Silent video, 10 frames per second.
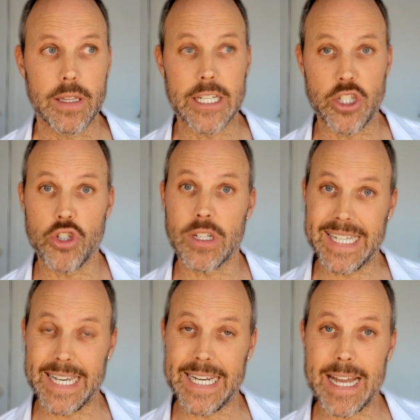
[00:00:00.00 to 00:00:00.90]
there's usually
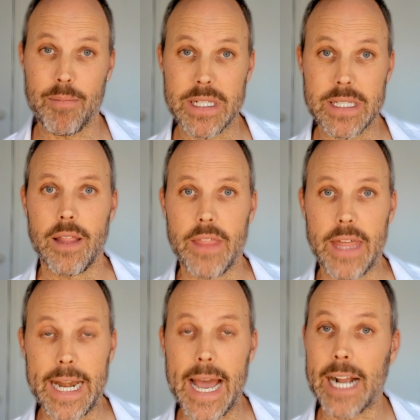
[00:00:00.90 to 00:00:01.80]
key numbers that are